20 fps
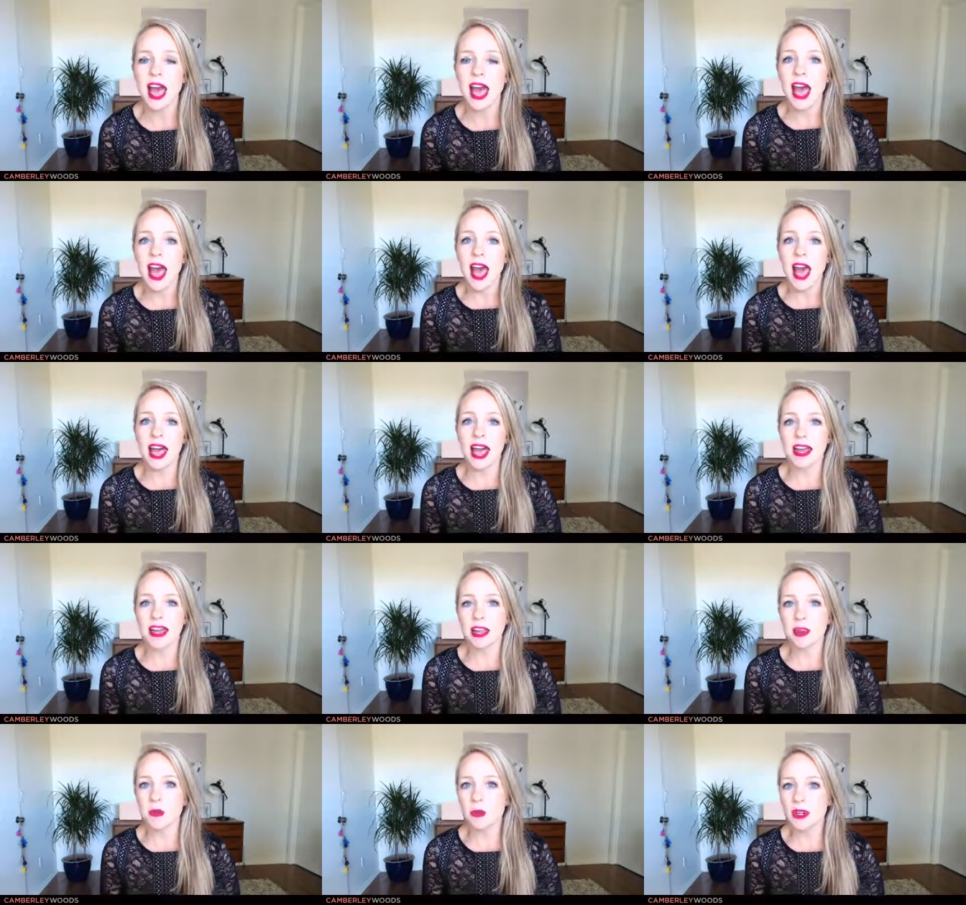and I
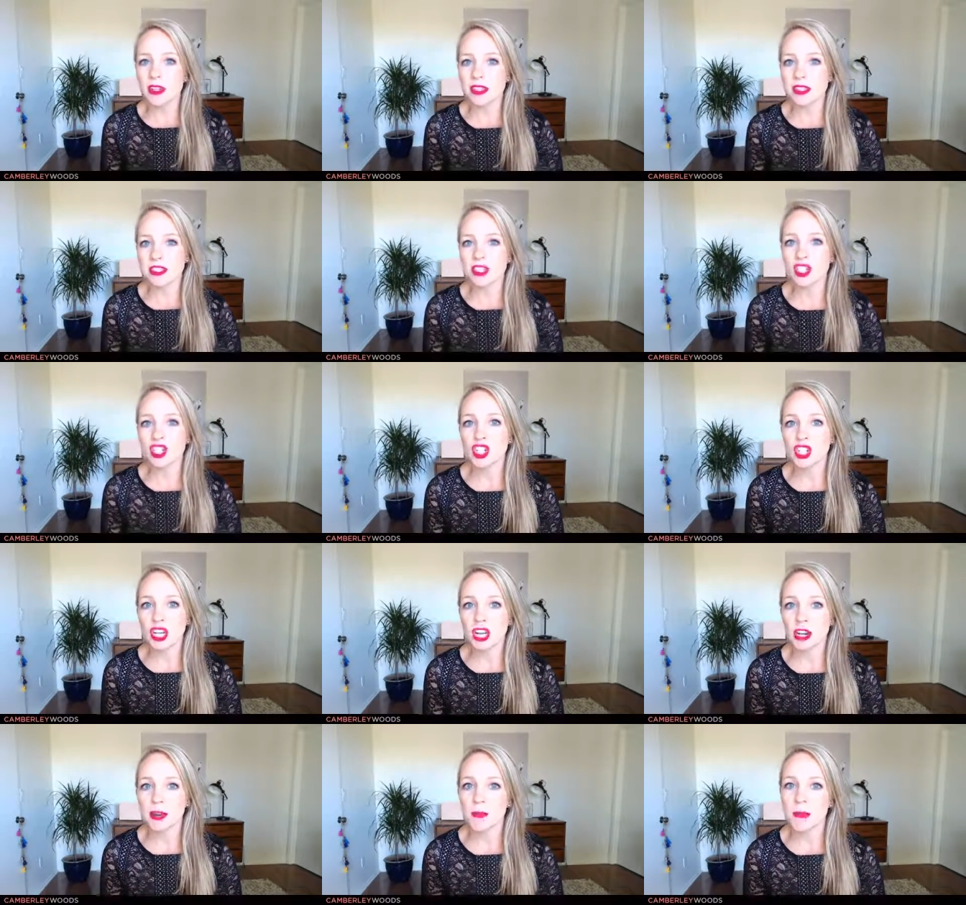wanted to
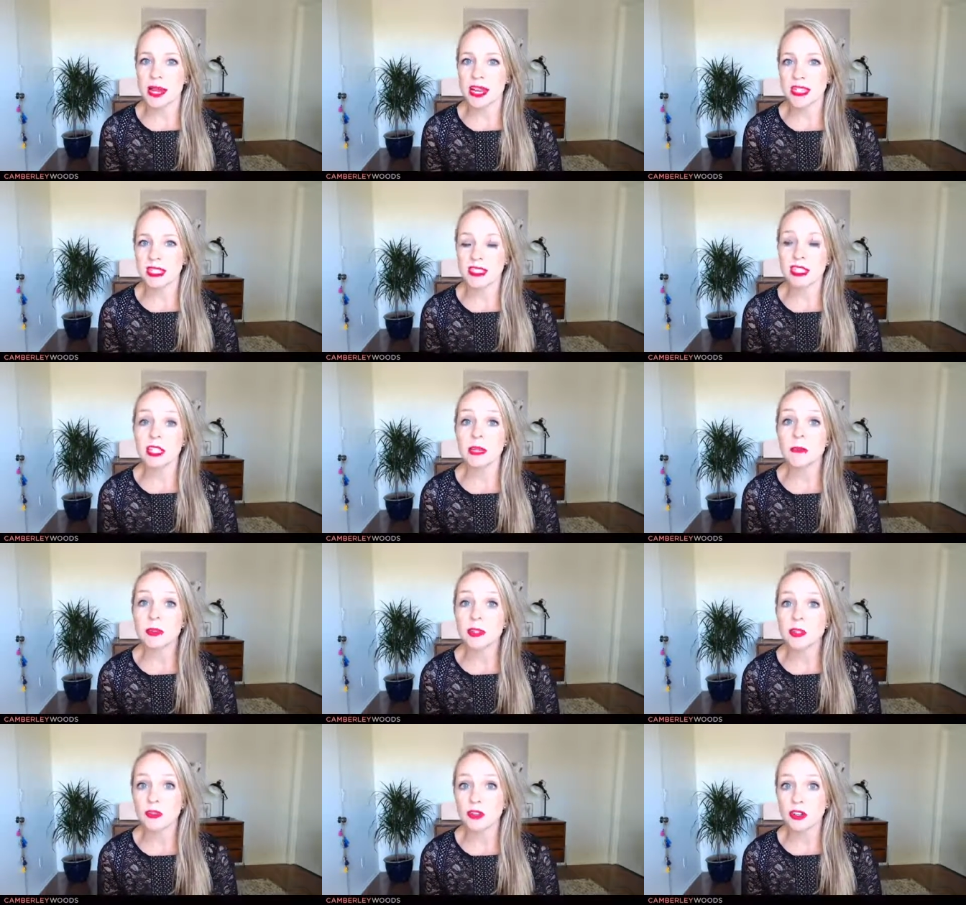share my tips
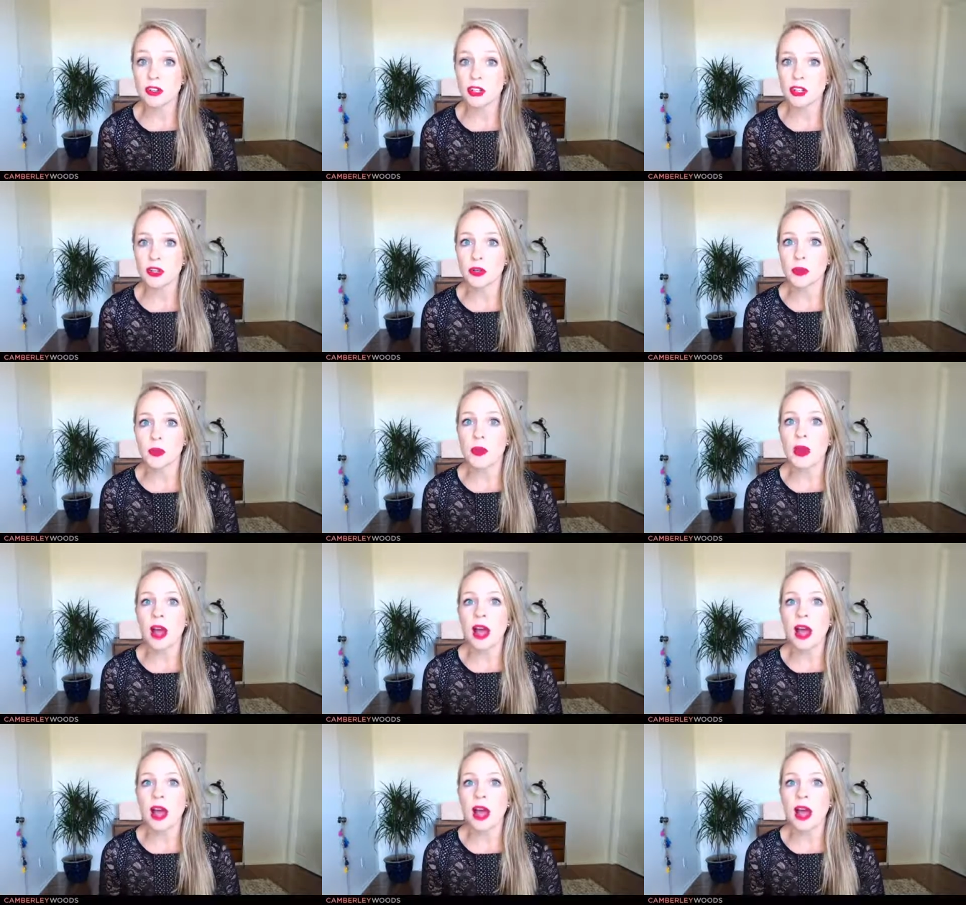for you,